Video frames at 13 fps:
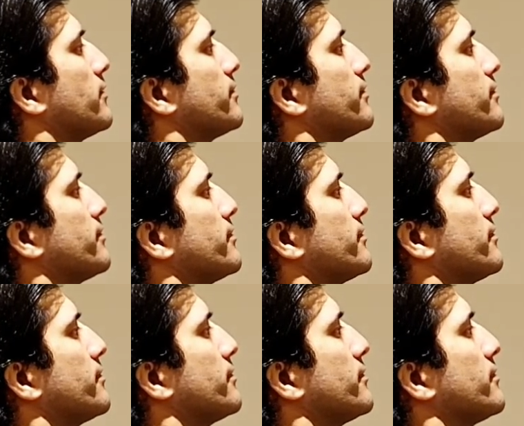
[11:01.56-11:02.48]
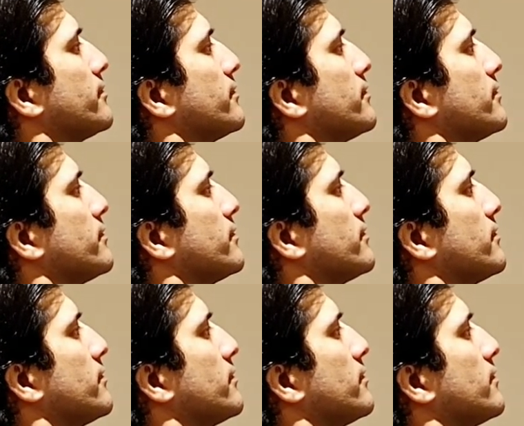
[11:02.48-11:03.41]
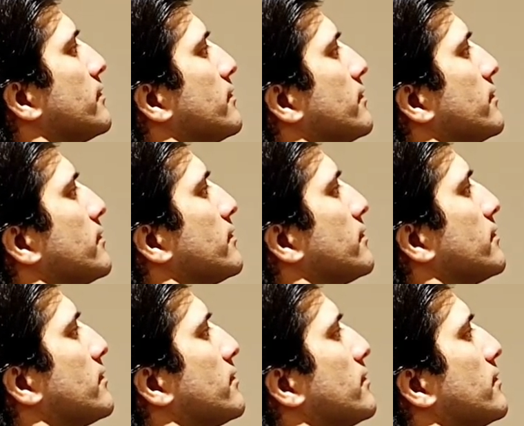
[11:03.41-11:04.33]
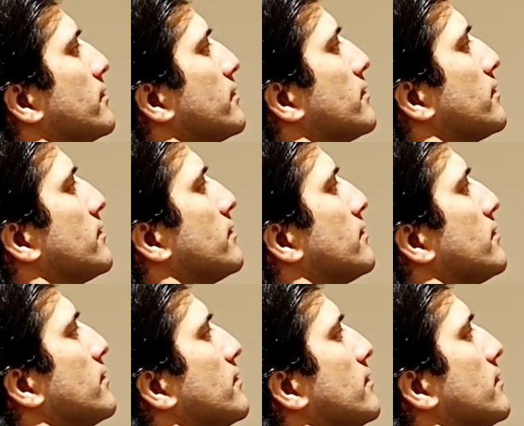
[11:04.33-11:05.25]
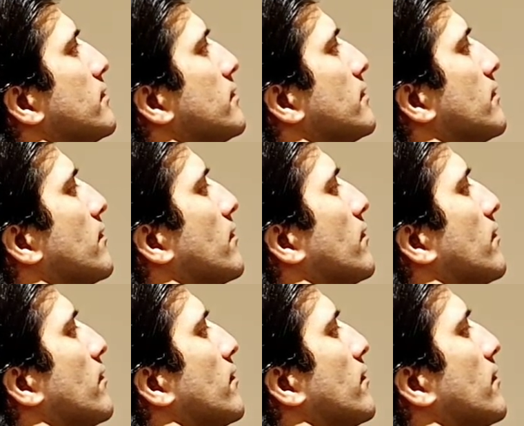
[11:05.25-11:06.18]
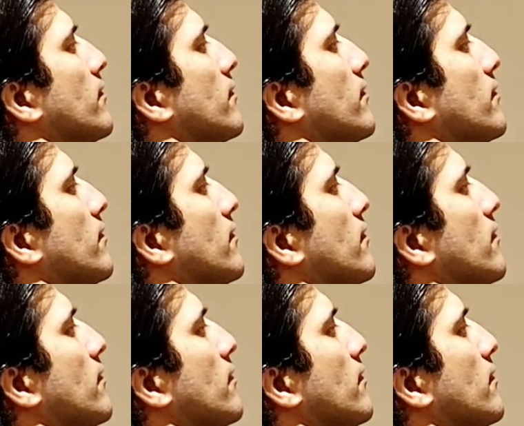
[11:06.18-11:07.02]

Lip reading: [no speech]